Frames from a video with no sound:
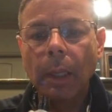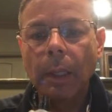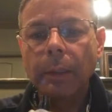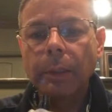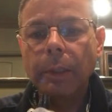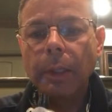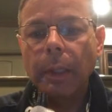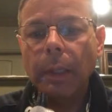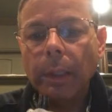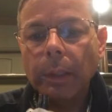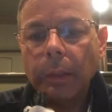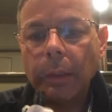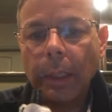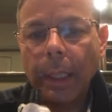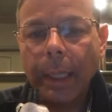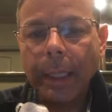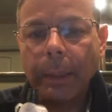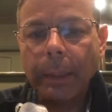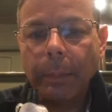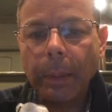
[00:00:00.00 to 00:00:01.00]
Does
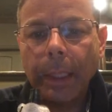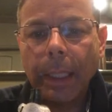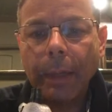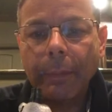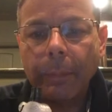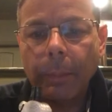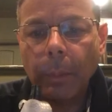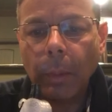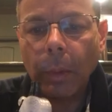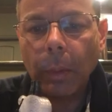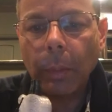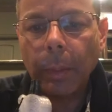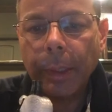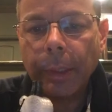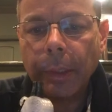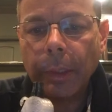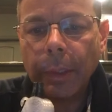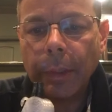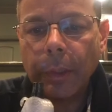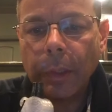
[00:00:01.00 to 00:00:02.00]
anybody have any more
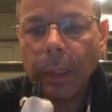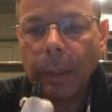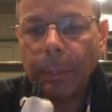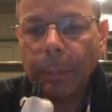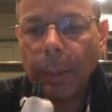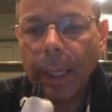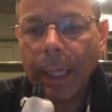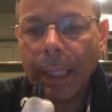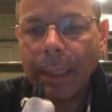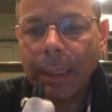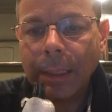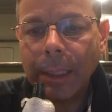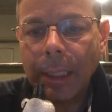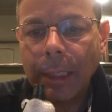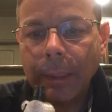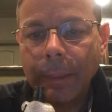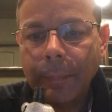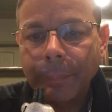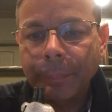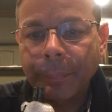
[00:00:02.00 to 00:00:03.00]
questions? Let's see. Bracken
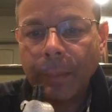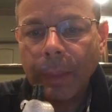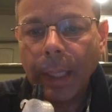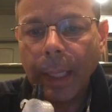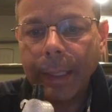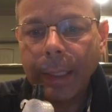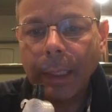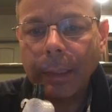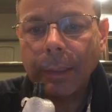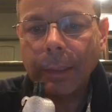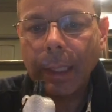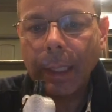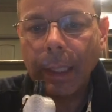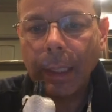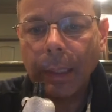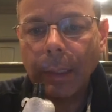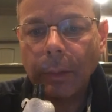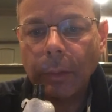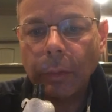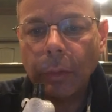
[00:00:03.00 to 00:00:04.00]
says, I get
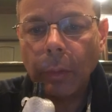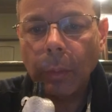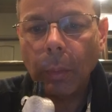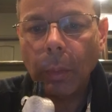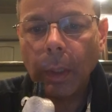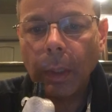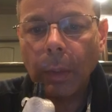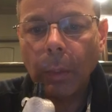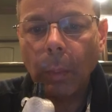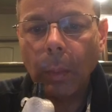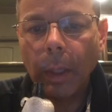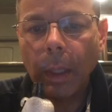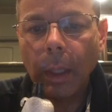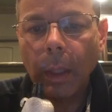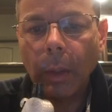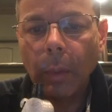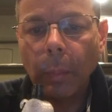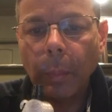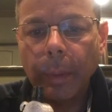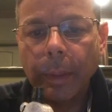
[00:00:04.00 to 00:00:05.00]
Tang to work
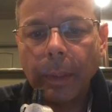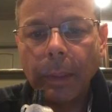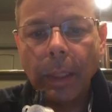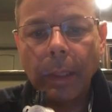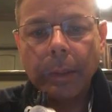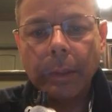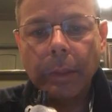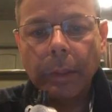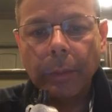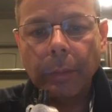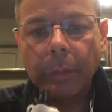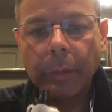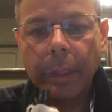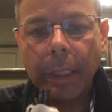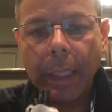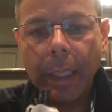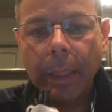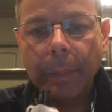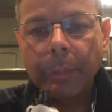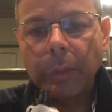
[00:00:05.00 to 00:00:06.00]
well with non-silver
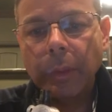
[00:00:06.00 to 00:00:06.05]
tabs.